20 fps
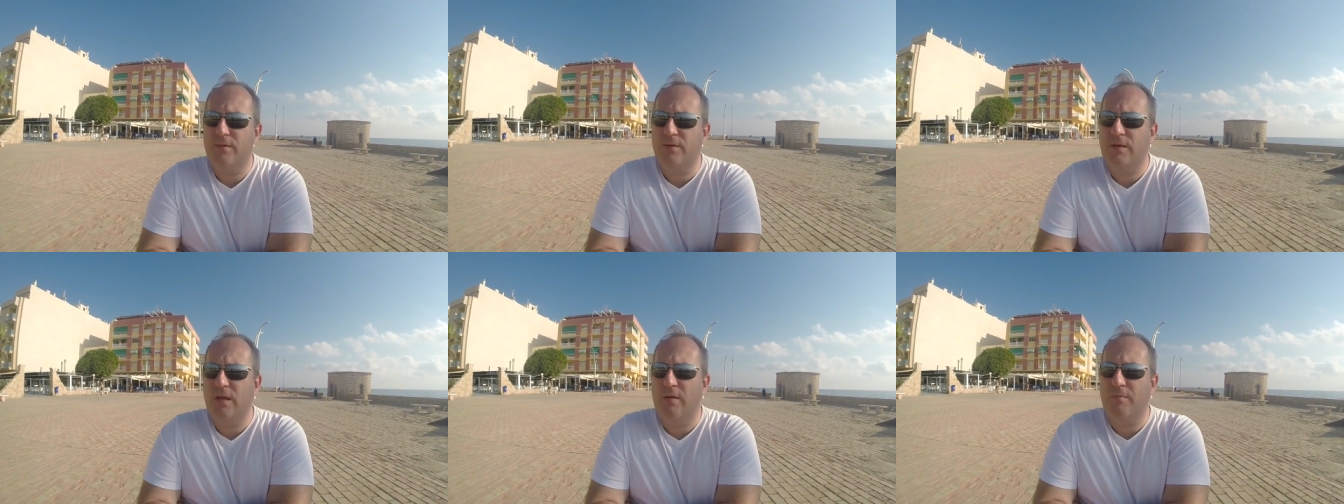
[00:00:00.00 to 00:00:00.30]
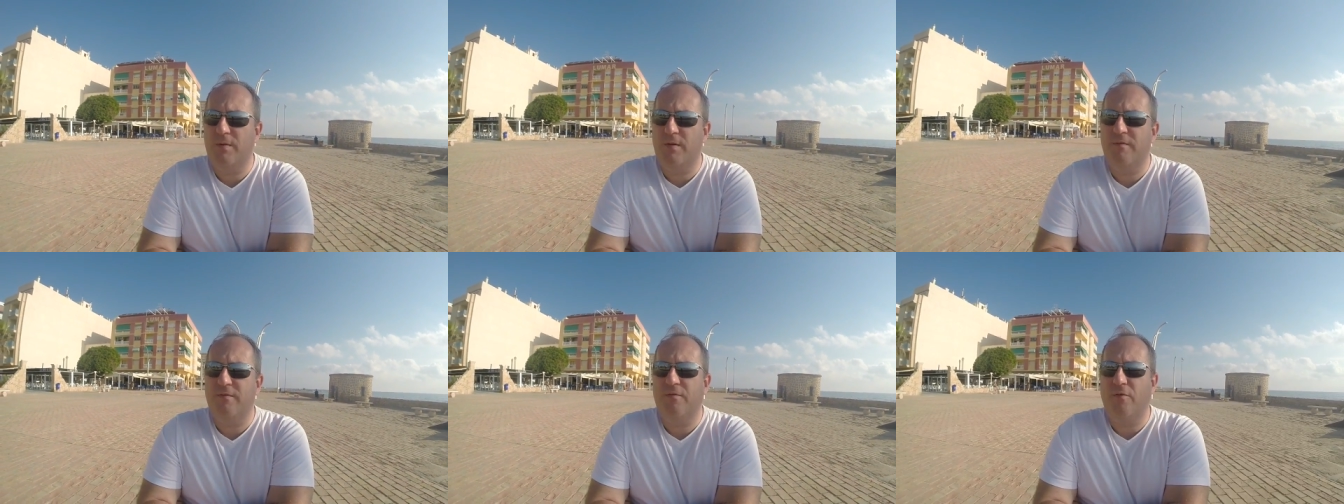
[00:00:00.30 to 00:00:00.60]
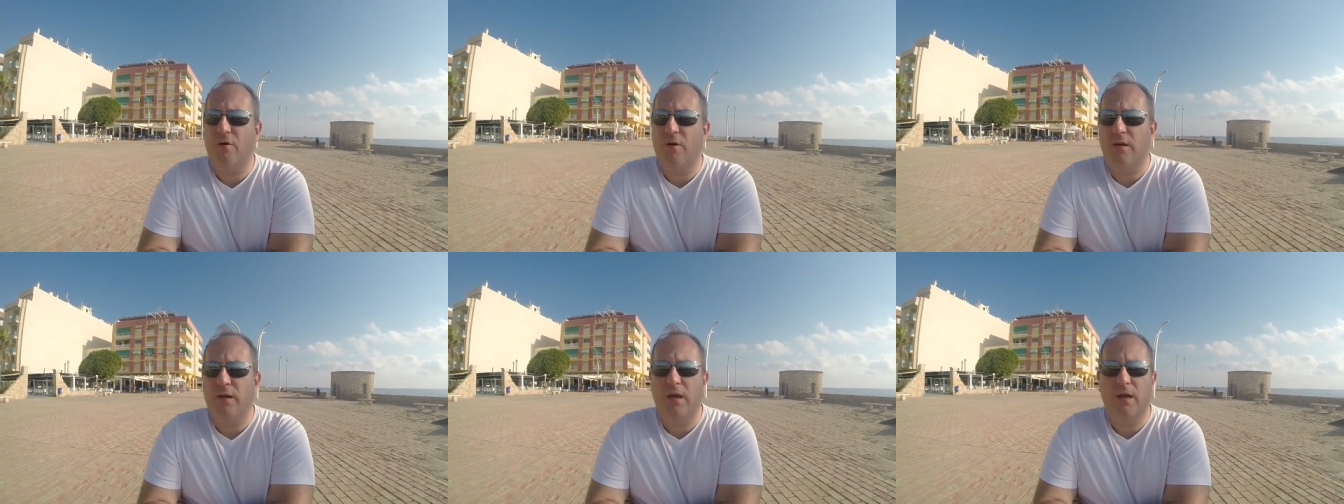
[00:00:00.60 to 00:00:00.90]
That'd be
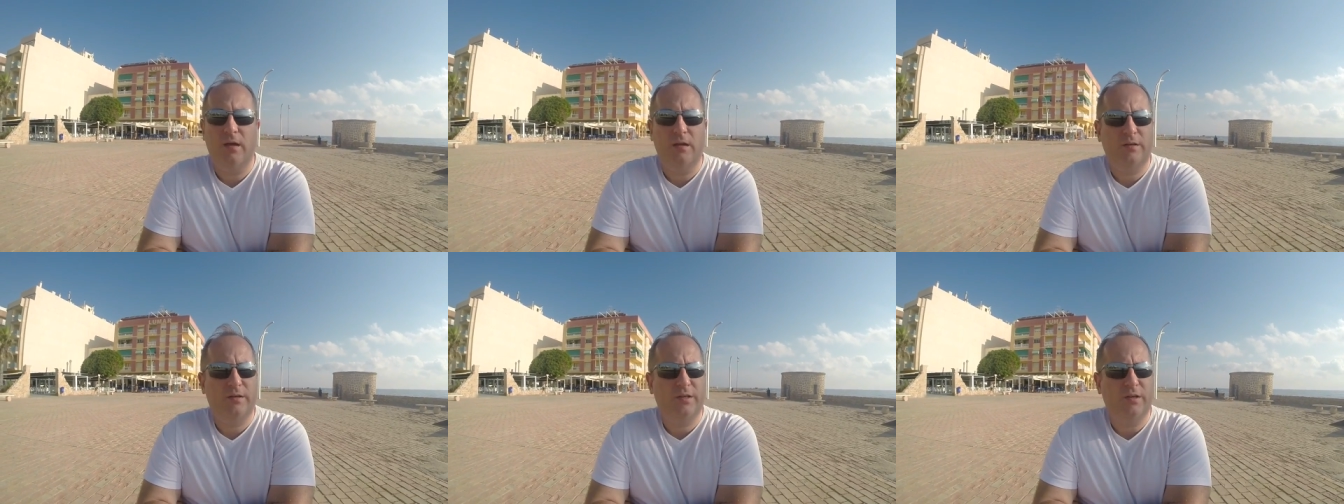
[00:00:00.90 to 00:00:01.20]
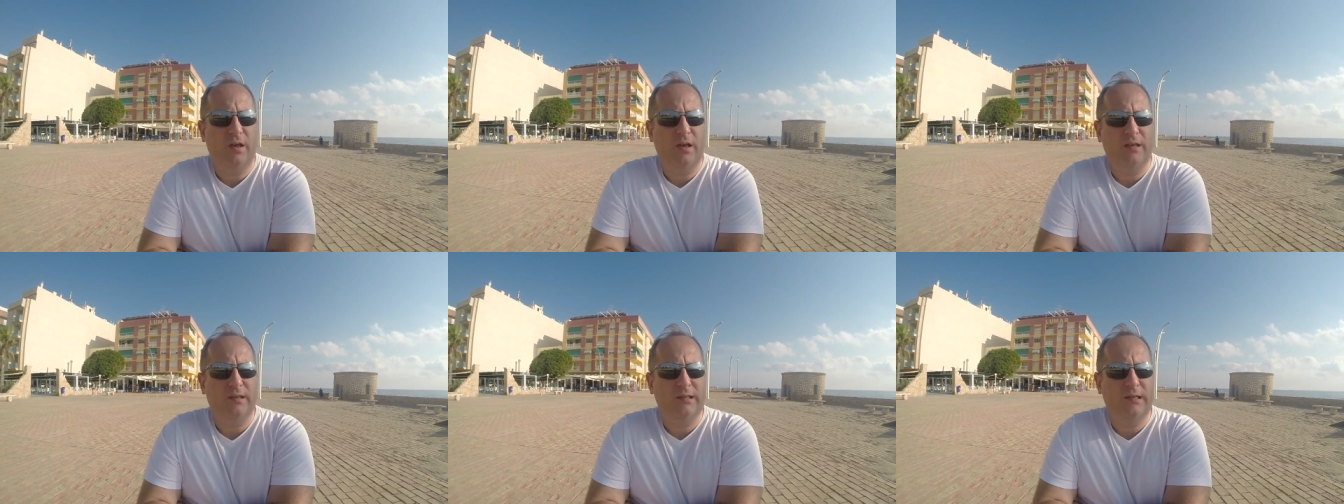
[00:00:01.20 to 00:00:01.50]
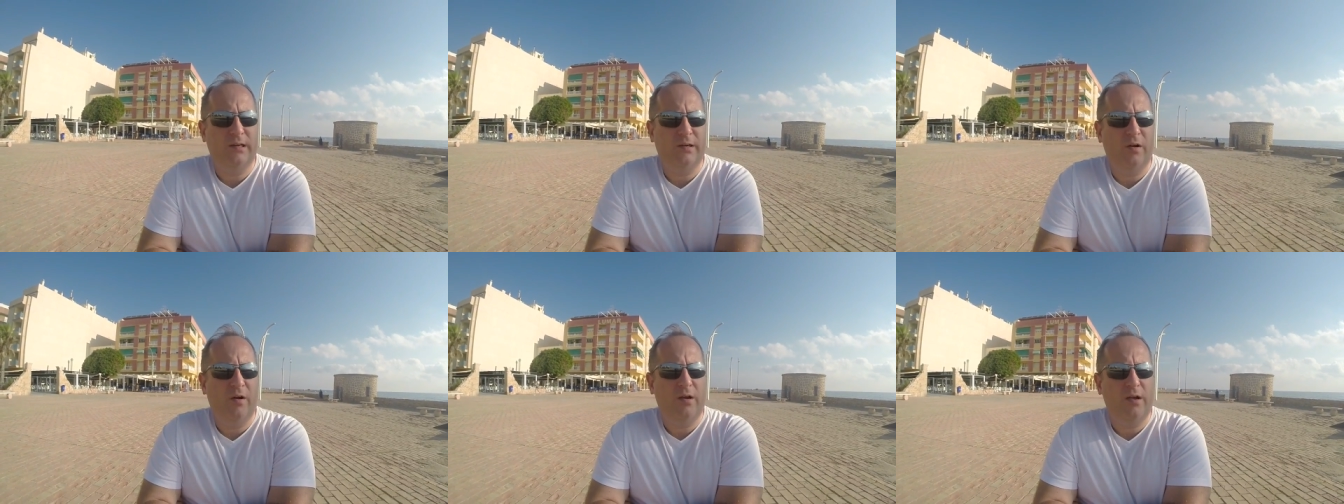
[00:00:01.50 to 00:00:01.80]
Friday.
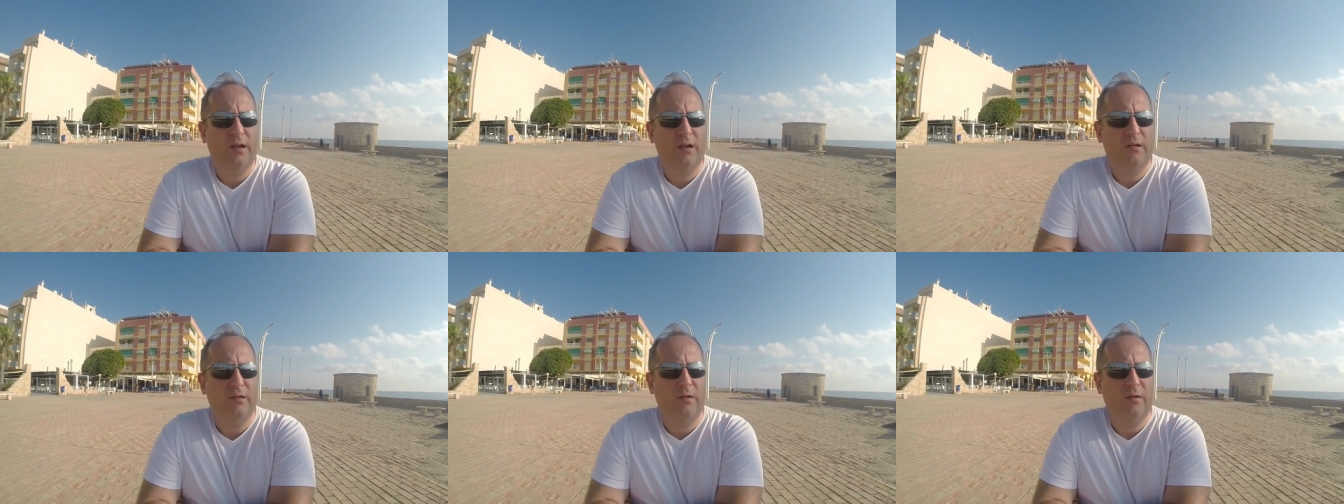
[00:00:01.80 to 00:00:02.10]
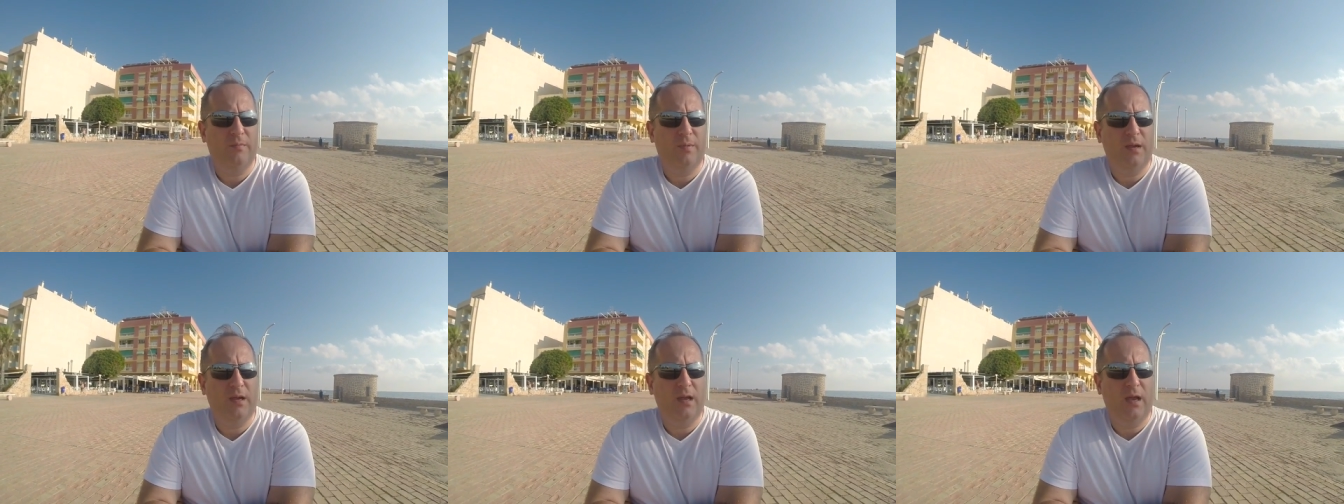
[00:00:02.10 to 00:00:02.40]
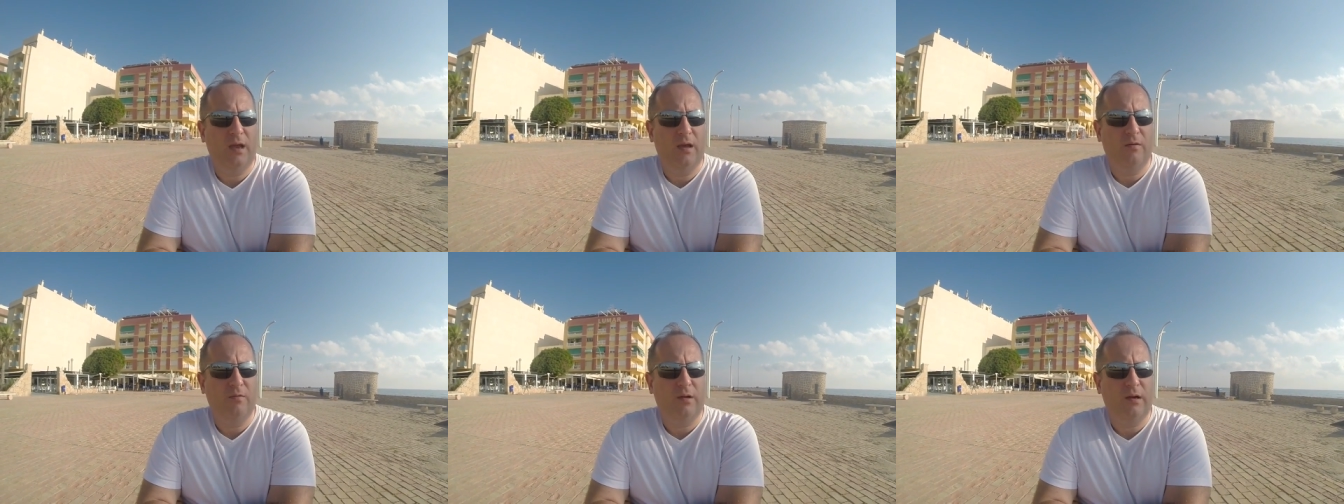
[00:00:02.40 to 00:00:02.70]
Saturday night I'd
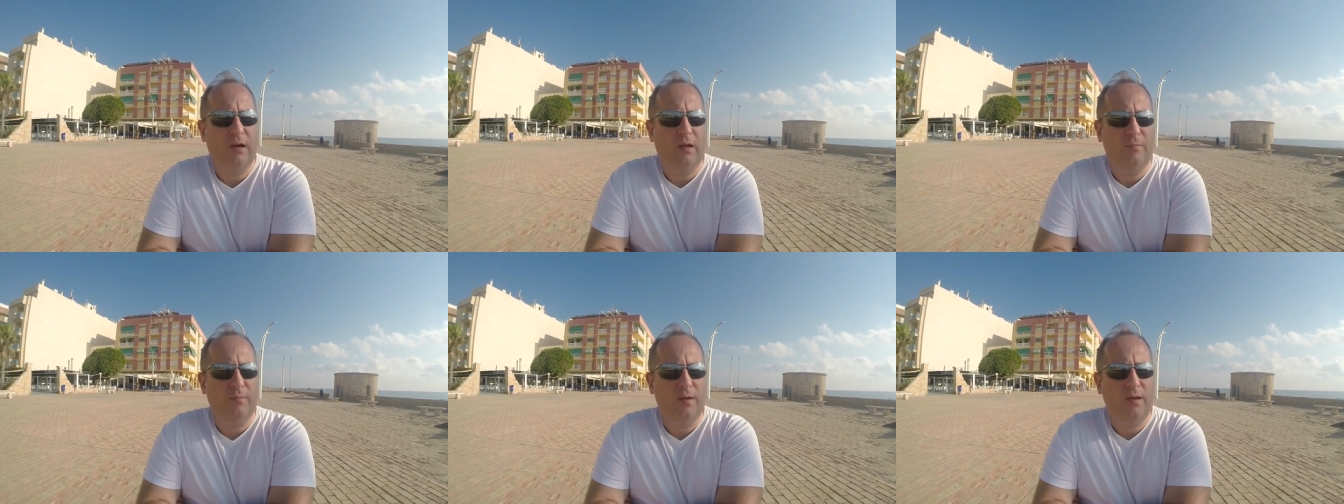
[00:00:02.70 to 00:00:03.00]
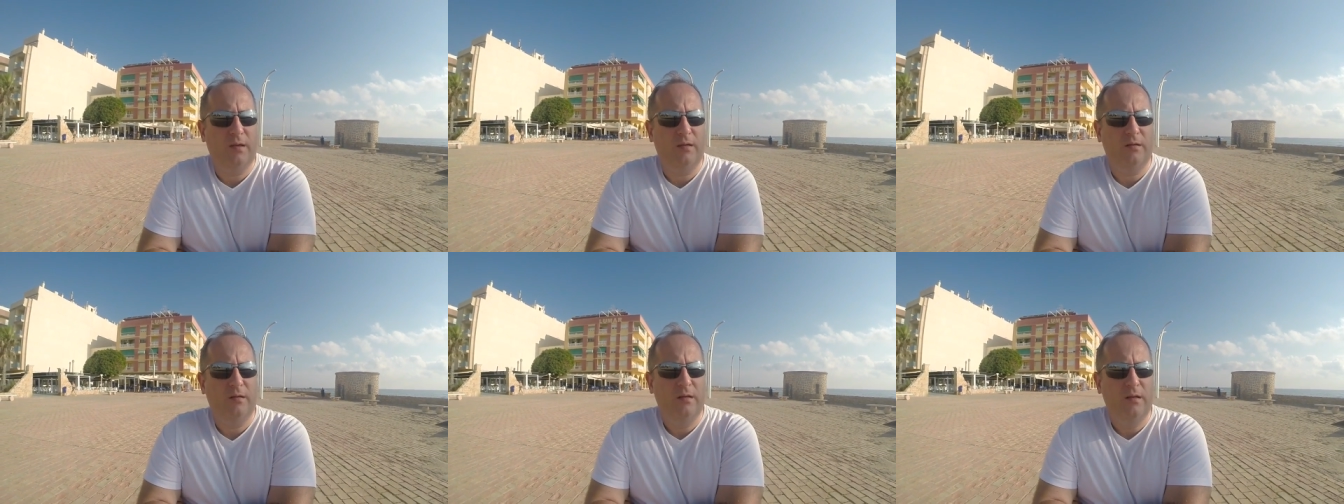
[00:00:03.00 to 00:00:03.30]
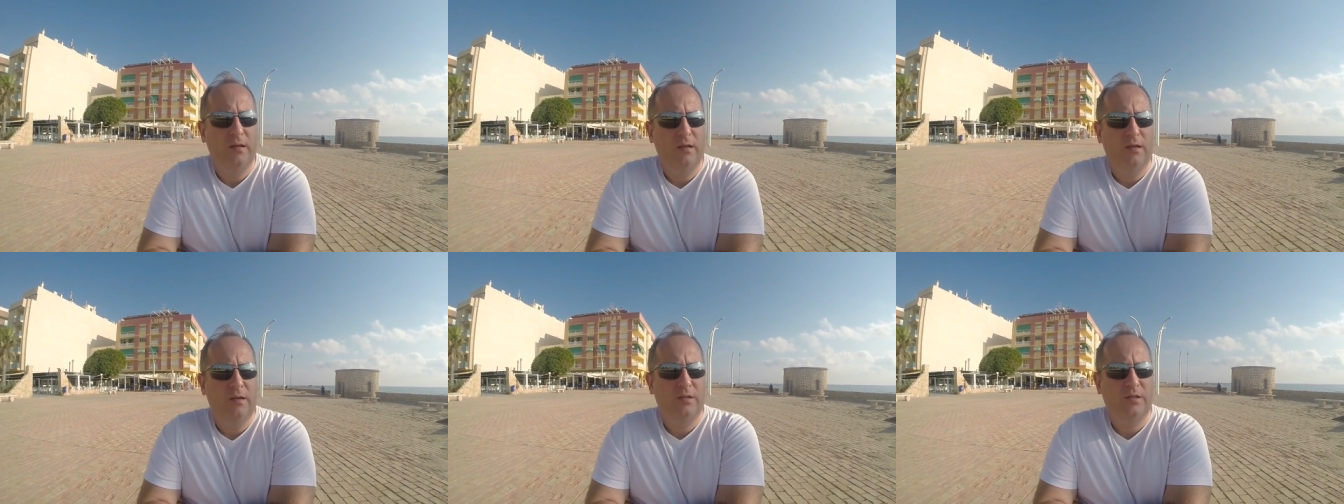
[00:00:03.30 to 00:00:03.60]
be out clubbing.
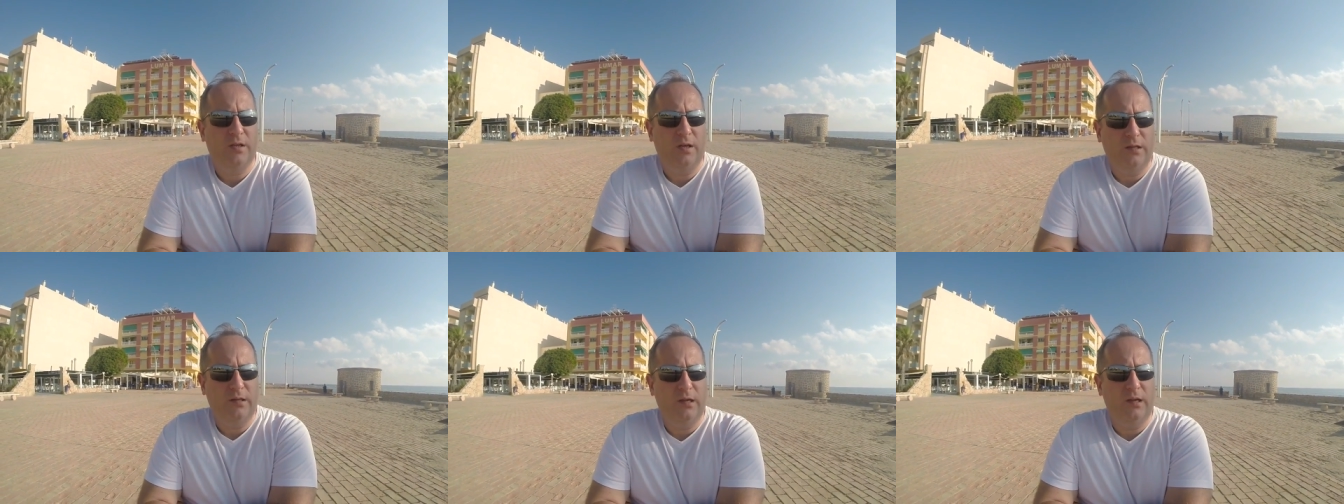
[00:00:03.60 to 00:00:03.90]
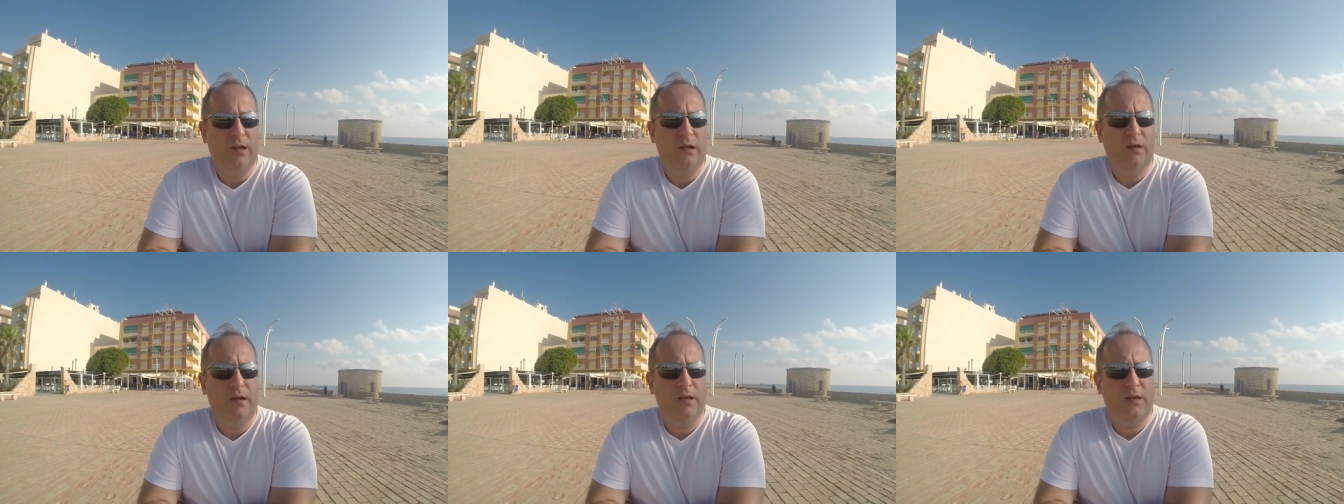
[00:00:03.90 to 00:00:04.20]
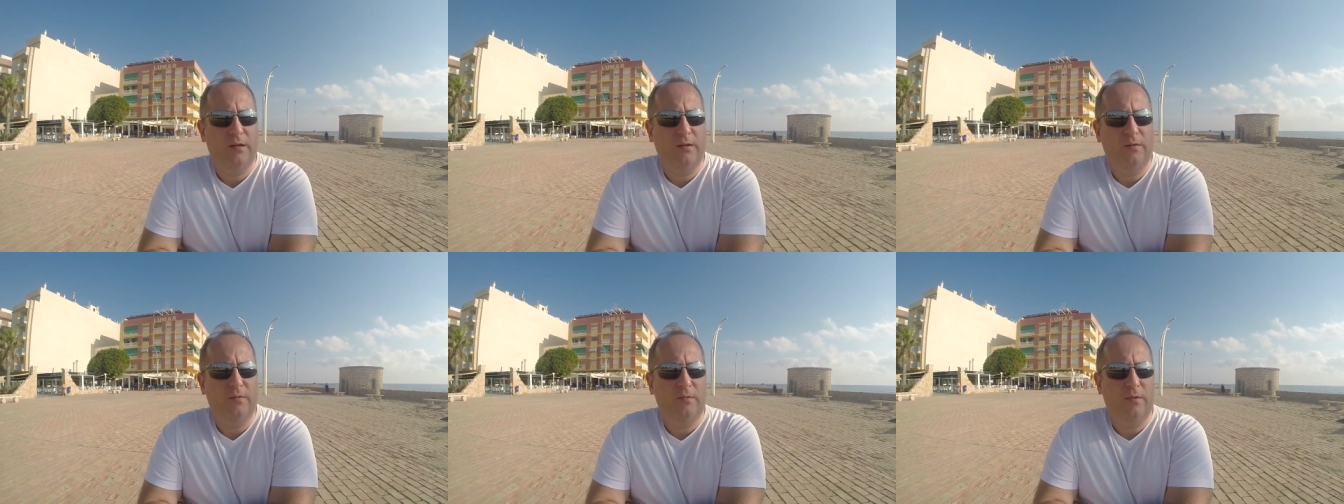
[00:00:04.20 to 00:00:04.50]
Sunday night